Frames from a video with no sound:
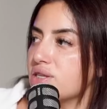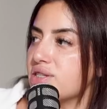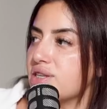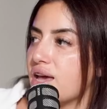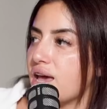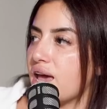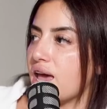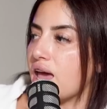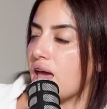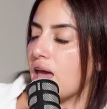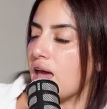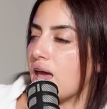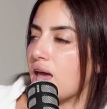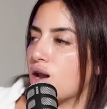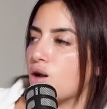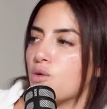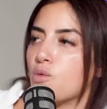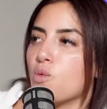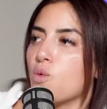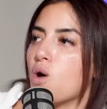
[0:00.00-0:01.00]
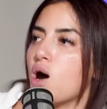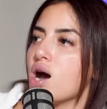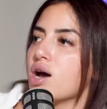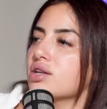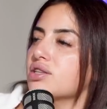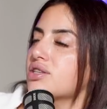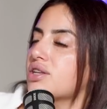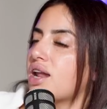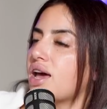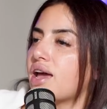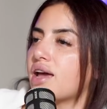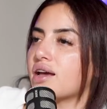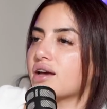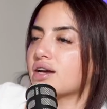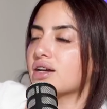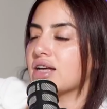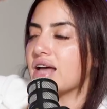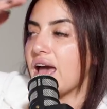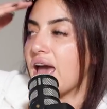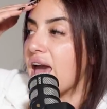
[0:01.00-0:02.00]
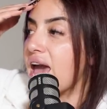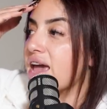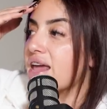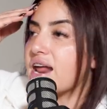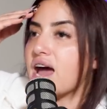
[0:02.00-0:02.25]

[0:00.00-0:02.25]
day and walked like 8